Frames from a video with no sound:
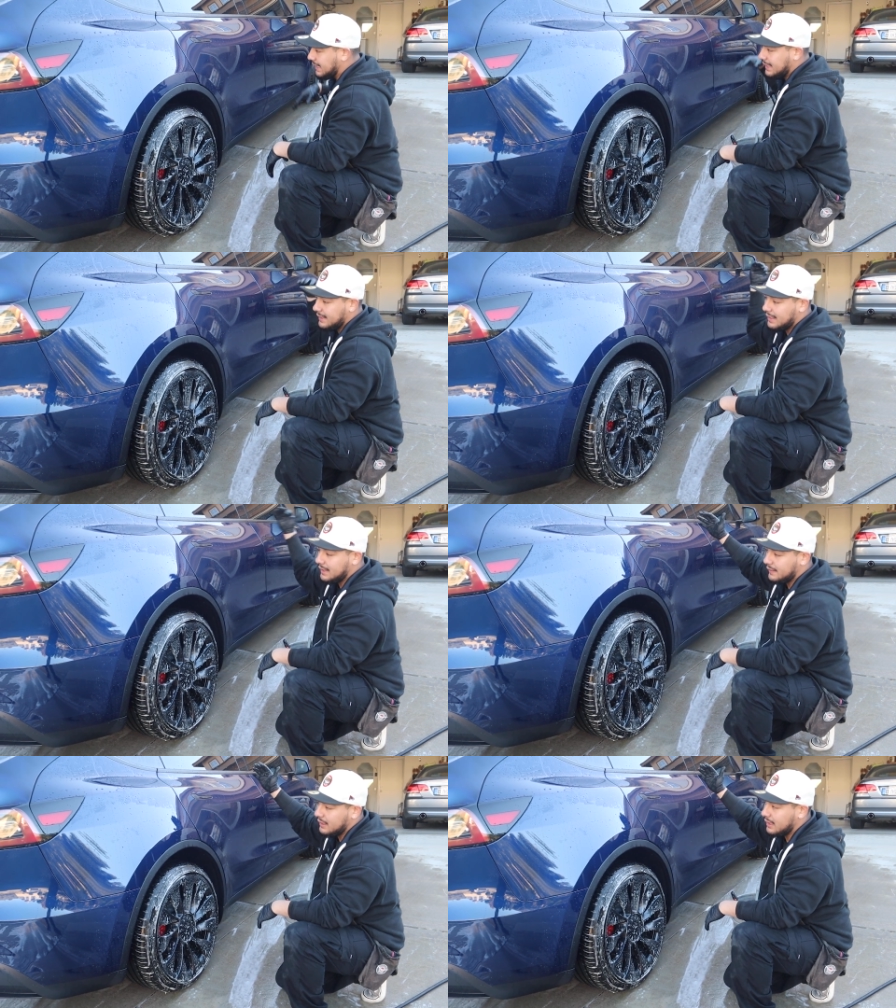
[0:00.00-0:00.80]
and then
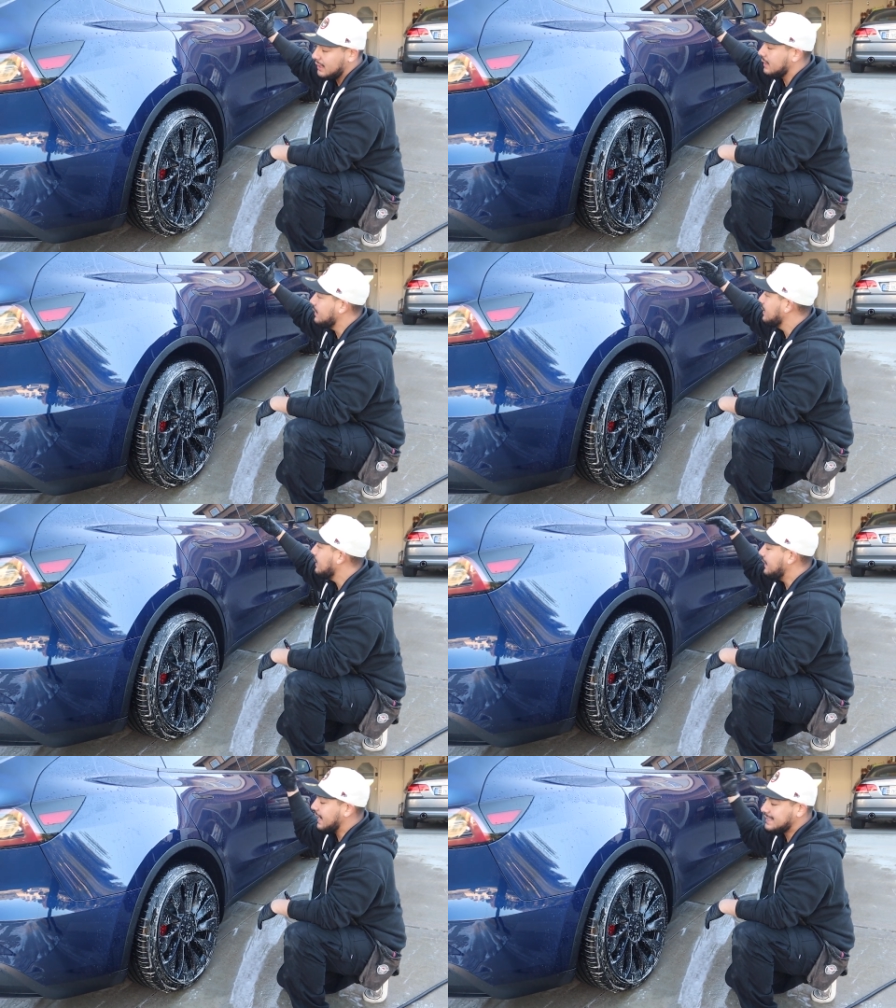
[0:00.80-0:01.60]
the,
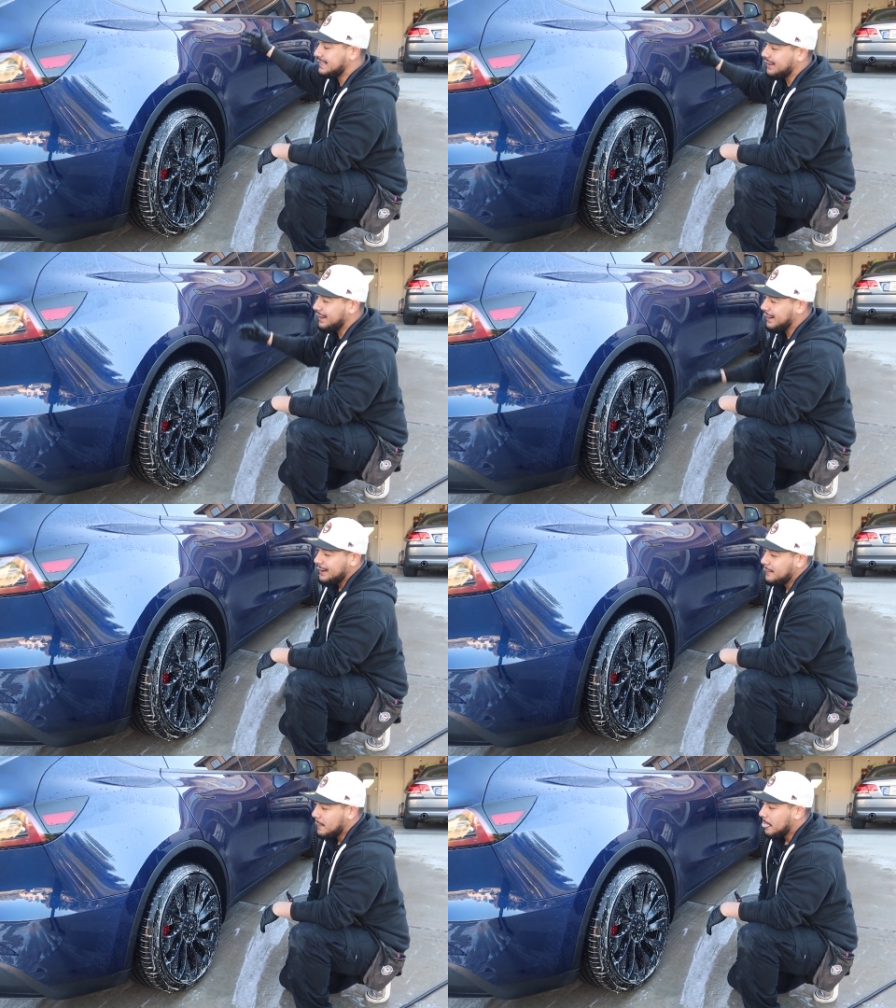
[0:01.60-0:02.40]
the
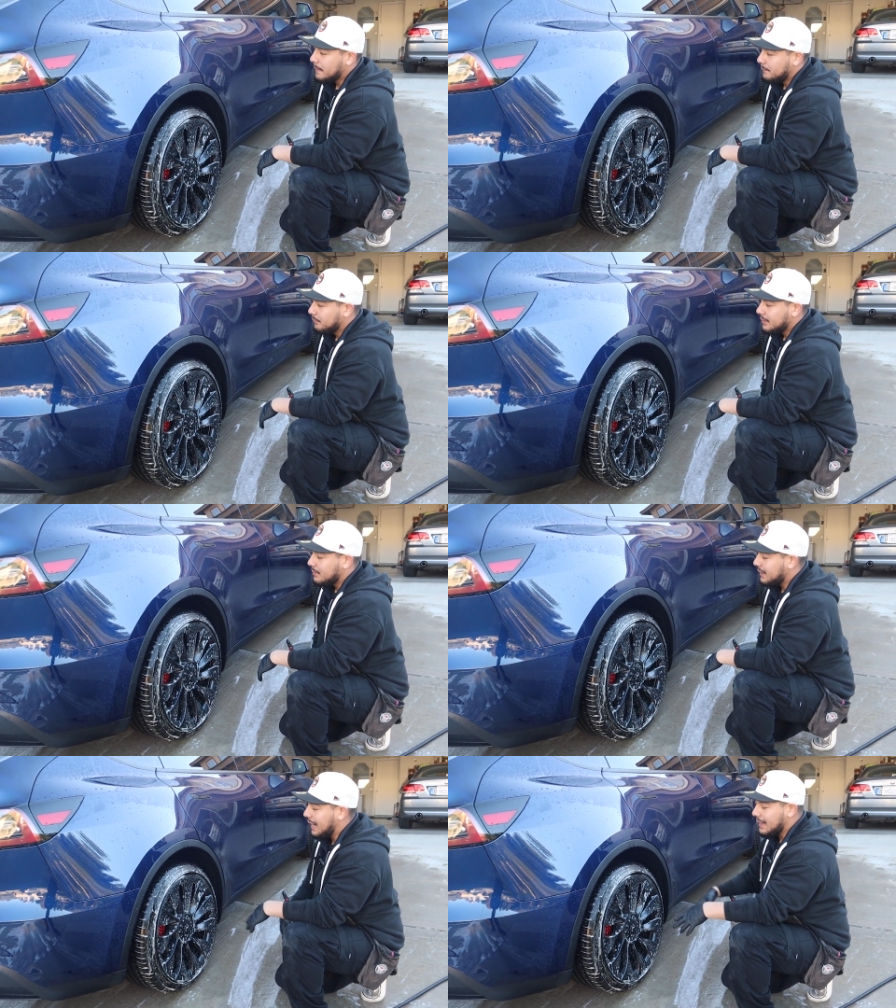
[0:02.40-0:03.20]
exterior.
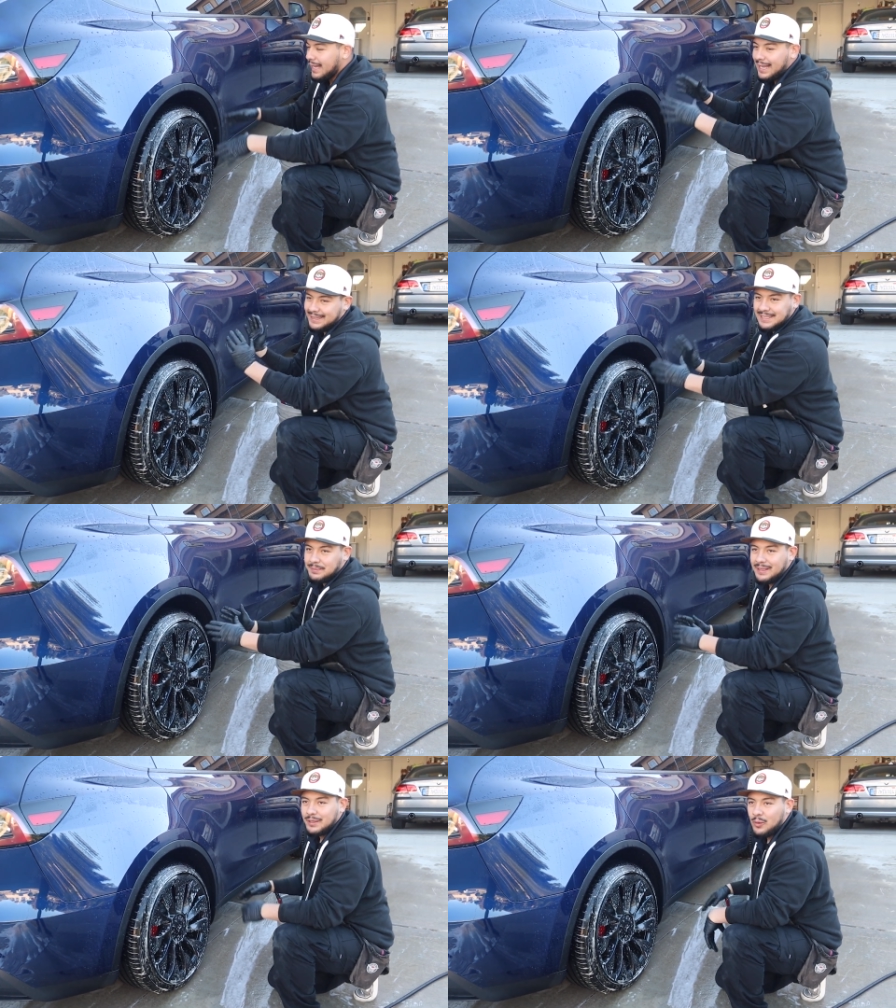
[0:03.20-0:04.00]
But I, I like
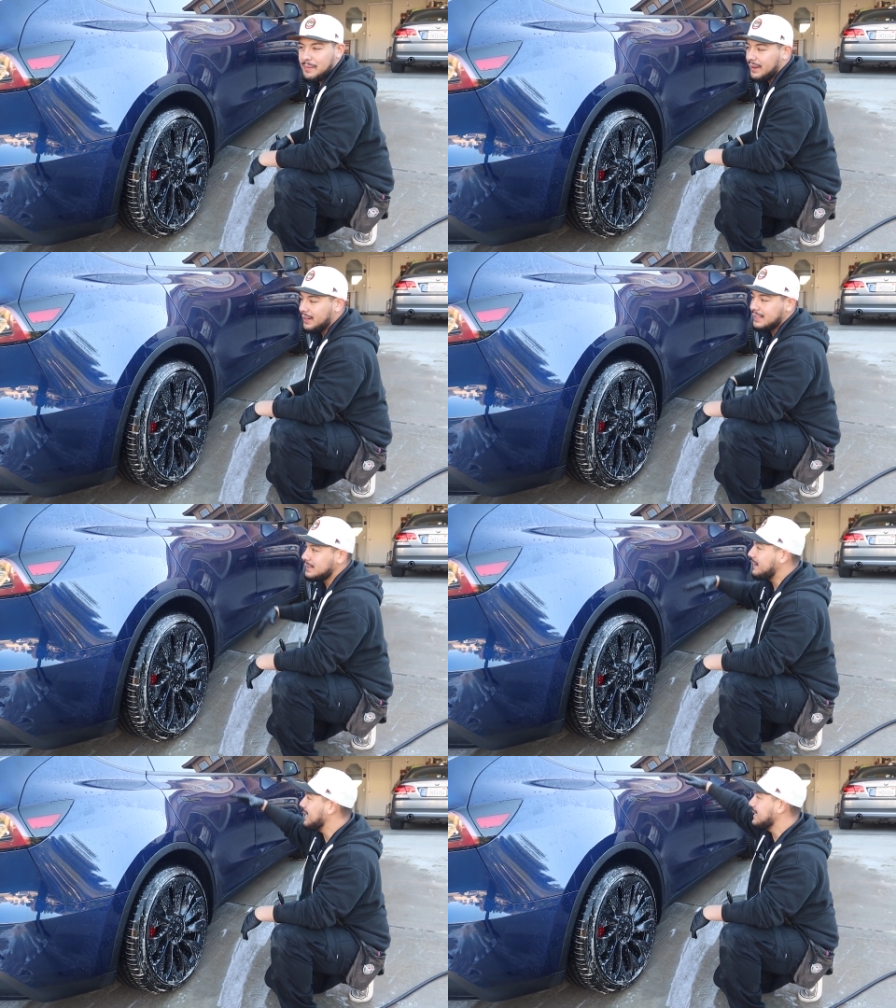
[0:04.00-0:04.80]
this method way better
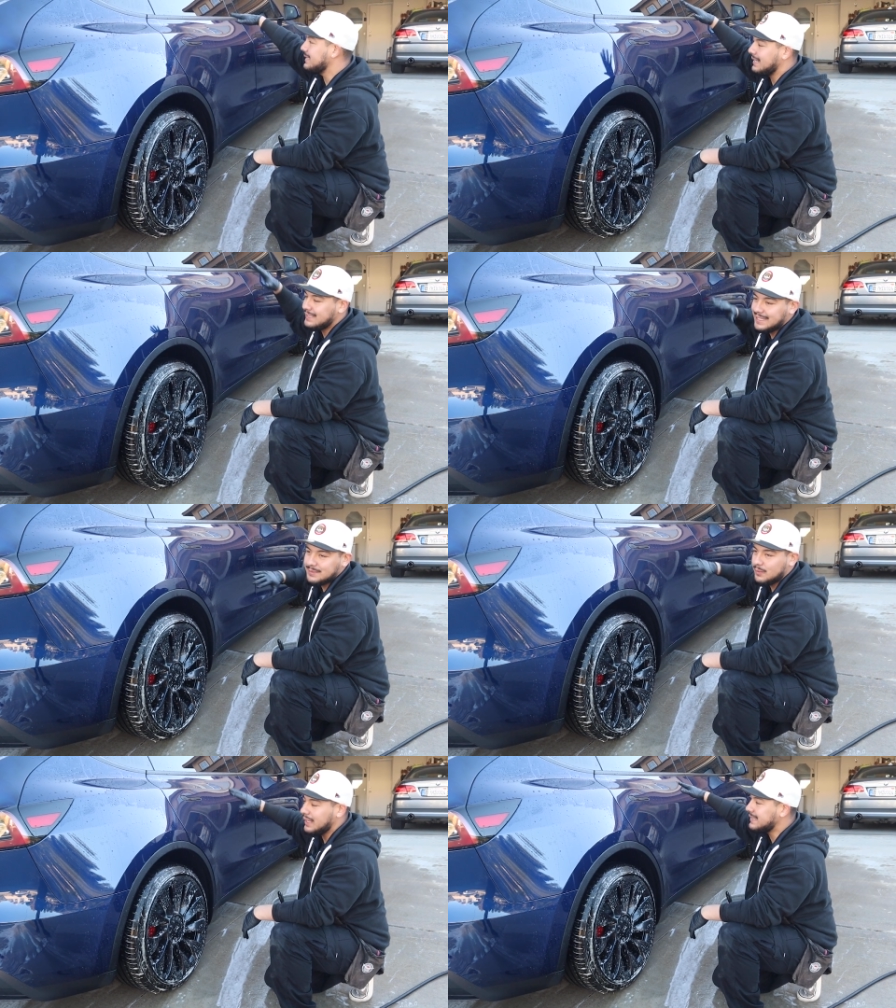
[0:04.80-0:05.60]
just because it
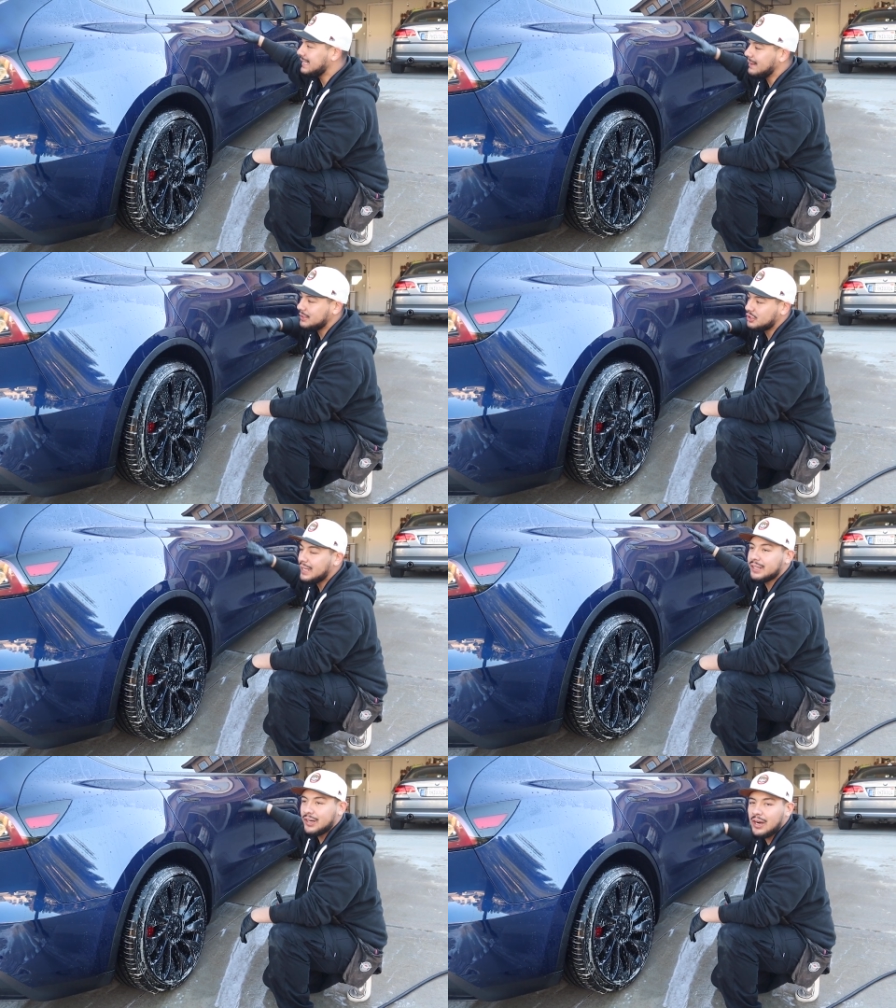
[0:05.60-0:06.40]
takes less time to
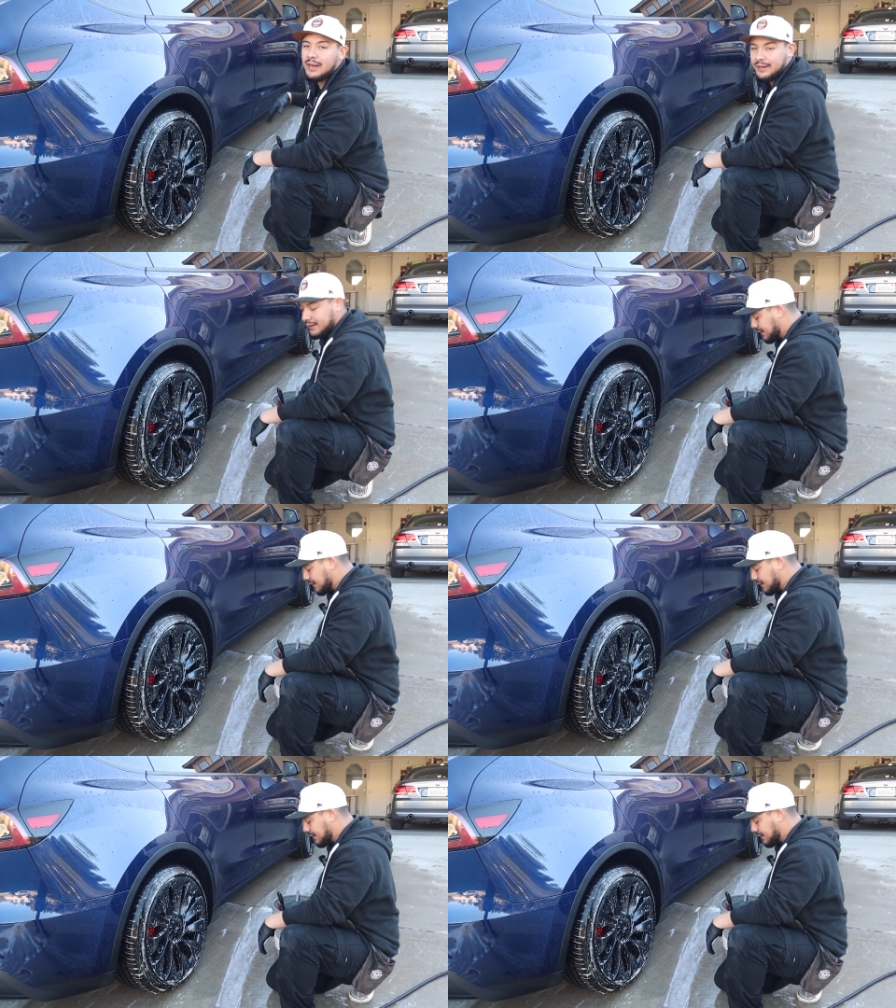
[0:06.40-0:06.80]
dry the car.